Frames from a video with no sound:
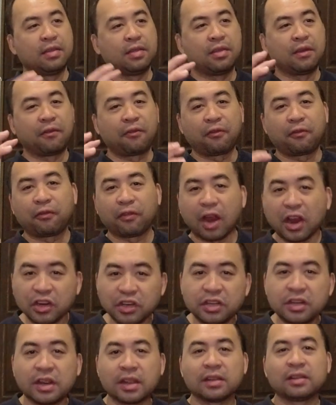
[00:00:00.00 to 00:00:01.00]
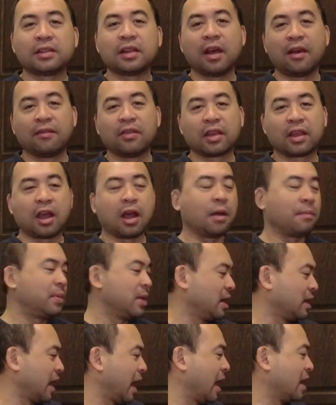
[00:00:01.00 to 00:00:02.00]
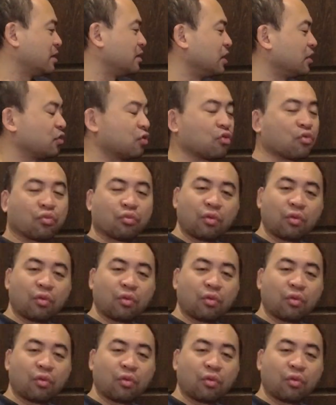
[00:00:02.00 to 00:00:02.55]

the freshness of the coffee as it's